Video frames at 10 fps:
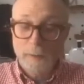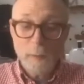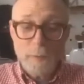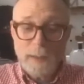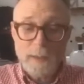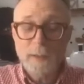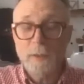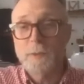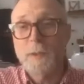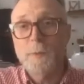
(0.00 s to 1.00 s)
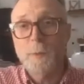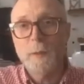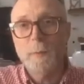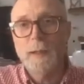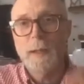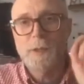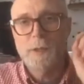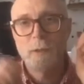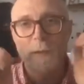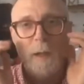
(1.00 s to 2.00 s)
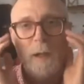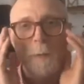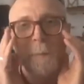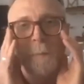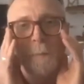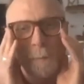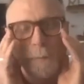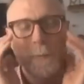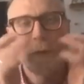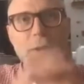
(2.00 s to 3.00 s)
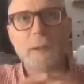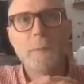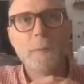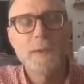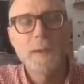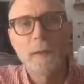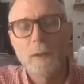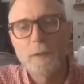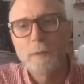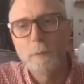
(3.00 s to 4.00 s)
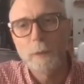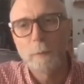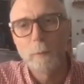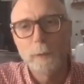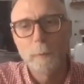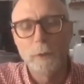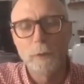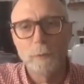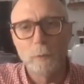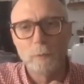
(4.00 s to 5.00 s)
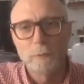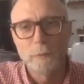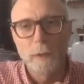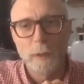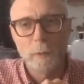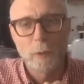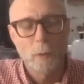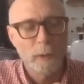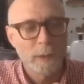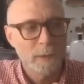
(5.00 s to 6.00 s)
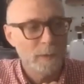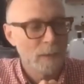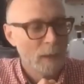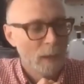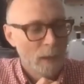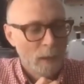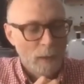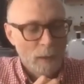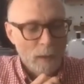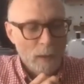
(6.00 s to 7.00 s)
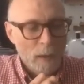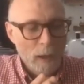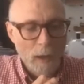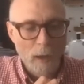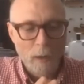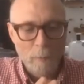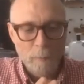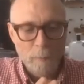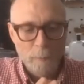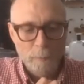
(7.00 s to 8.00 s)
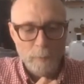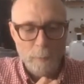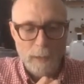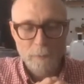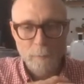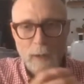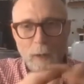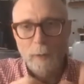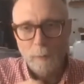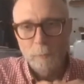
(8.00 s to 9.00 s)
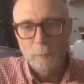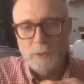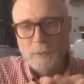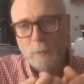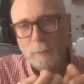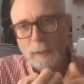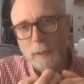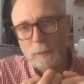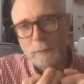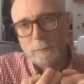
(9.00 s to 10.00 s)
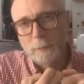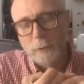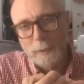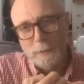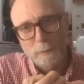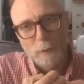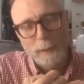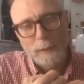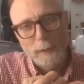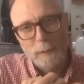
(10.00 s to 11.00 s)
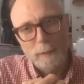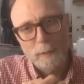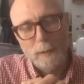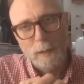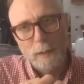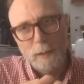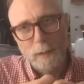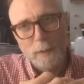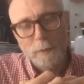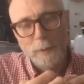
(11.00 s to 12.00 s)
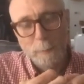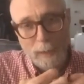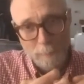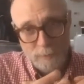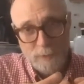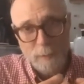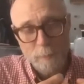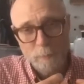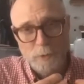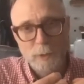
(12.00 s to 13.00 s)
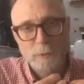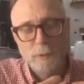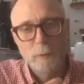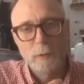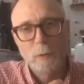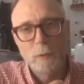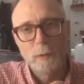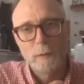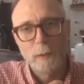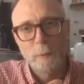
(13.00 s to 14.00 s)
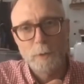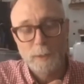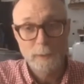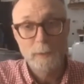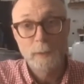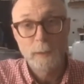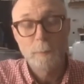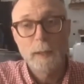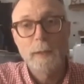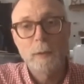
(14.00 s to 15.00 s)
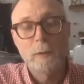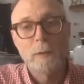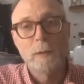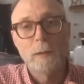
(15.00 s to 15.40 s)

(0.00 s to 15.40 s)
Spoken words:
was largely on Tim's recommendation. So Tim's done lots of really, really beautiful, fine recordings. Apart from our album, which is coming out, you know, next Friday, the Apartments album, which he also recorded and which Eliot and Nick play on,